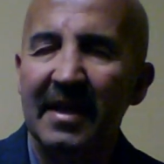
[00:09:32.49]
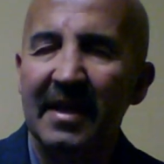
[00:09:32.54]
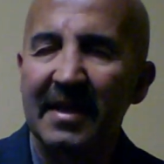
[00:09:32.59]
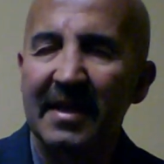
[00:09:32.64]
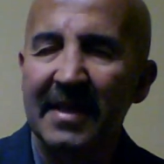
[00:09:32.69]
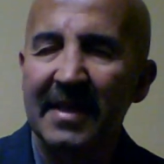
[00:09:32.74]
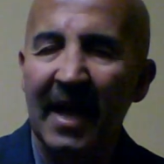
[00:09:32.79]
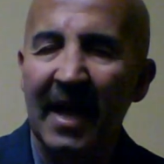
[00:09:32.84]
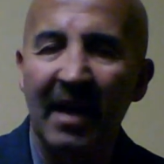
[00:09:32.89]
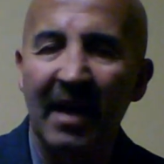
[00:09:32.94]

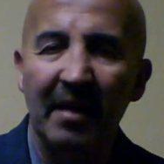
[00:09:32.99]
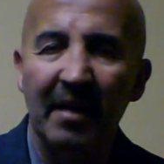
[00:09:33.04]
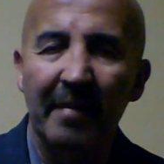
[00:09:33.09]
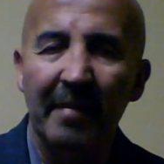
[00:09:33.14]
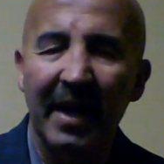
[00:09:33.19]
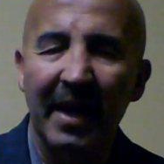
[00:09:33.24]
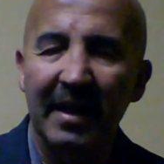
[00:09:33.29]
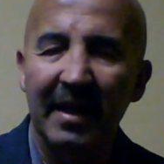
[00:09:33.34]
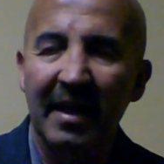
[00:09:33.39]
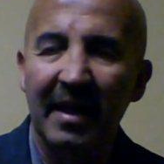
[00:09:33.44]

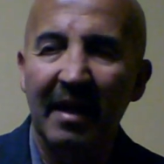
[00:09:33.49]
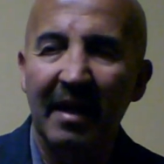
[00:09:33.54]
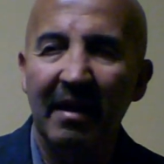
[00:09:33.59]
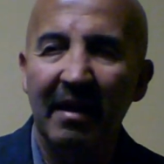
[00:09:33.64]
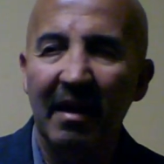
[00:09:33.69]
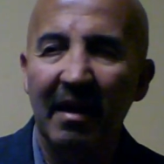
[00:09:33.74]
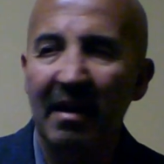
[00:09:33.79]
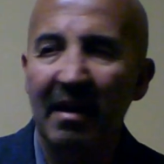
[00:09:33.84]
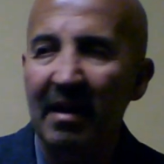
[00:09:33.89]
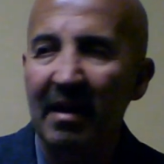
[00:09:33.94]

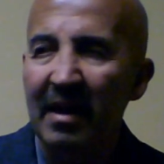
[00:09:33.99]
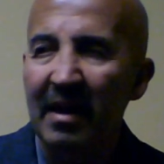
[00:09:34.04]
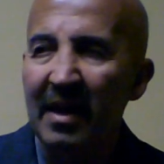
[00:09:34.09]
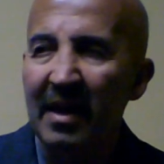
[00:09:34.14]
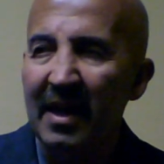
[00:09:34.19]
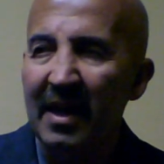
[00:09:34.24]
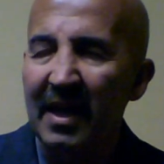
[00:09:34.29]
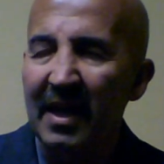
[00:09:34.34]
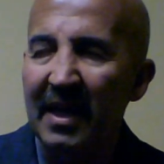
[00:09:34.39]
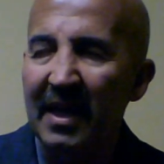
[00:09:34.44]
cyanobacteria
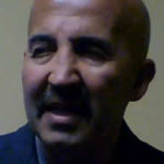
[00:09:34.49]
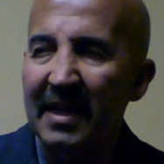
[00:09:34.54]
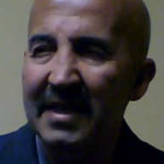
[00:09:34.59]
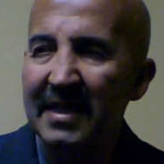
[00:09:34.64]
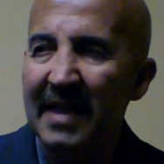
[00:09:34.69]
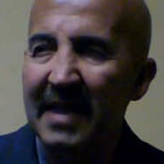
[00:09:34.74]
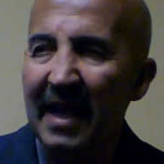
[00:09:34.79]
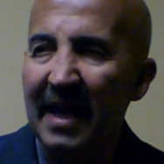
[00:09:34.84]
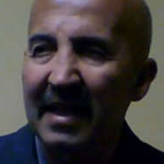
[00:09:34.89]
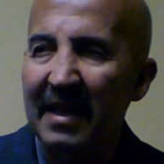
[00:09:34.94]
is
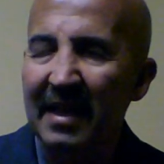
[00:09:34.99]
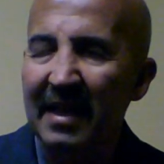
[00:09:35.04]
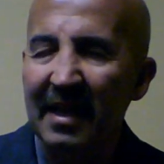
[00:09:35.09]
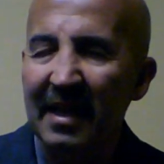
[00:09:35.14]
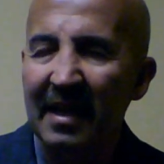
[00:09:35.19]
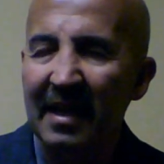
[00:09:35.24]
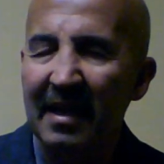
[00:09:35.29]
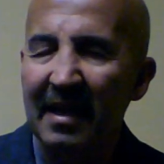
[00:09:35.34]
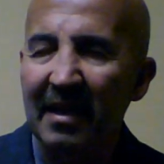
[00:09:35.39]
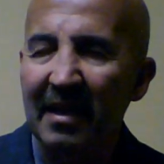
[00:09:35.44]
that
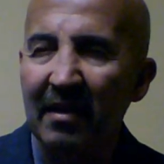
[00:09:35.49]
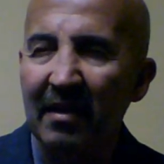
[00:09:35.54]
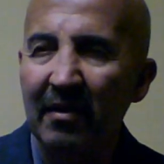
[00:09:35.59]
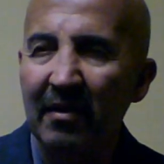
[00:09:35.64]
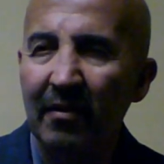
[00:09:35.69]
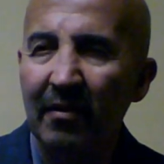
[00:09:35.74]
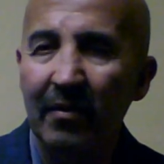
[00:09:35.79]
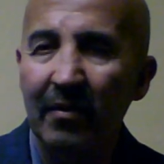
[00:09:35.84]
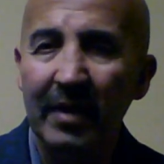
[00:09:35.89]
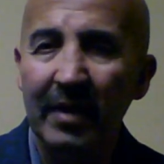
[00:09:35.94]
you
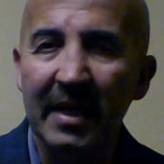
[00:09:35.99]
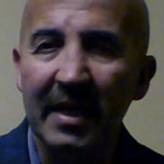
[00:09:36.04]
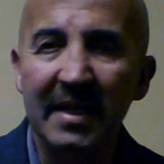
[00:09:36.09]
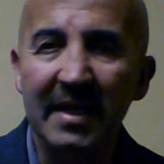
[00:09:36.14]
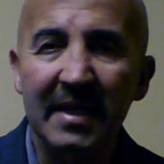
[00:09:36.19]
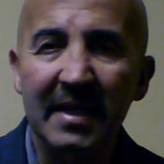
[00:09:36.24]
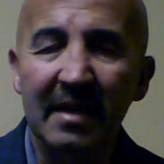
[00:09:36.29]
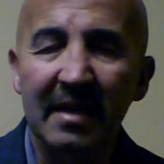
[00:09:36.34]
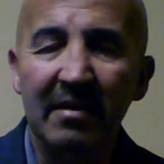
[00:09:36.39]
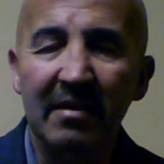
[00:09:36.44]
could
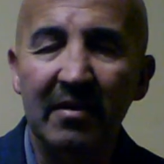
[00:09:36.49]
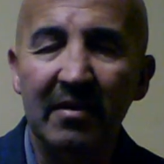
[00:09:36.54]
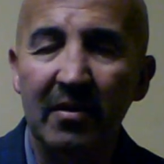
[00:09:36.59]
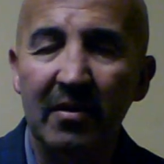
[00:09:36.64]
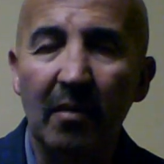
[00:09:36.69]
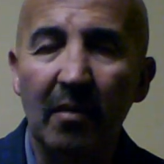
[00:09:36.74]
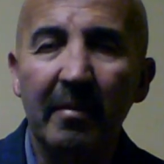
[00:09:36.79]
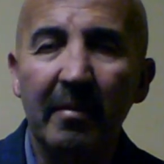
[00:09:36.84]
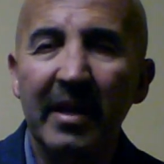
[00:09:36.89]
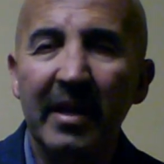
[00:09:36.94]
insert so
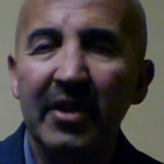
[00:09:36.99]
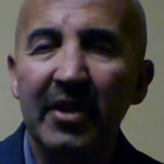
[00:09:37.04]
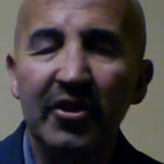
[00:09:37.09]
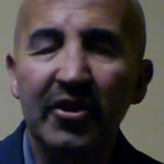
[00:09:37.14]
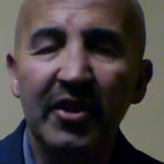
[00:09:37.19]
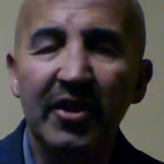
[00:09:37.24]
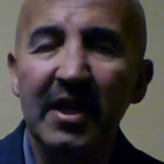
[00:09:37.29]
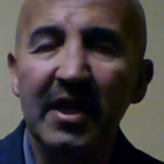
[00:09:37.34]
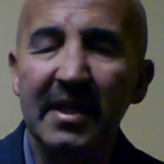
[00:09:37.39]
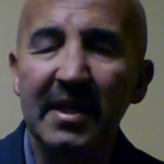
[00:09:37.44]
many
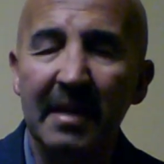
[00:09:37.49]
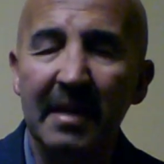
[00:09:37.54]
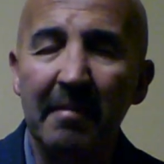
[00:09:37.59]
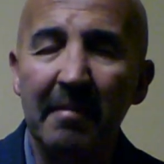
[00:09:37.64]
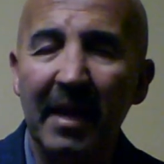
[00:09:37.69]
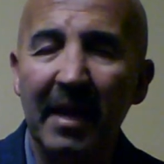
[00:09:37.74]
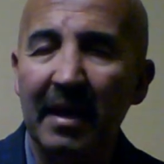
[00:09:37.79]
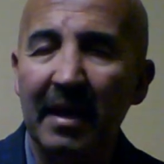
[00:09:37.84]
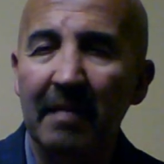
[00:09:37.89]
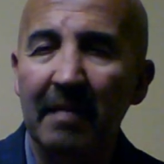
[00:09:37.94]
genes and
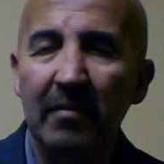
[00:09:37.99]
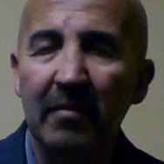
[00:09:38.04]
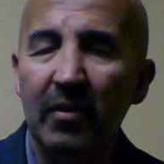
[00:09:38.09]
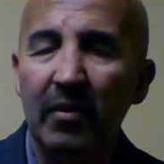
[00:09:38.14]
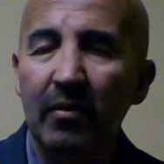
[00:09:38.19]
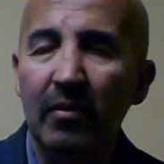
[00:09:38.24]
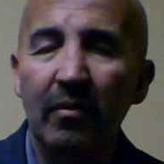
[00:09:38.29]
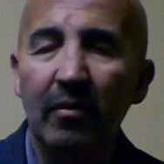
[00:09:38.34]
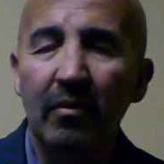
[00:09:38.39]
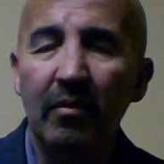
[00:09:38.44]
make them
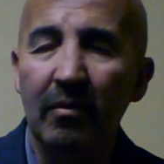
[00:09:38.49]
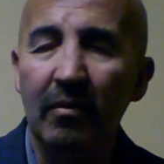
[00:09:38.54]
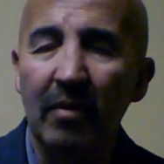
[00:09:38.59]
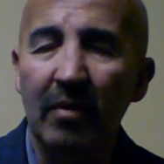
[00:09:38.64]
do.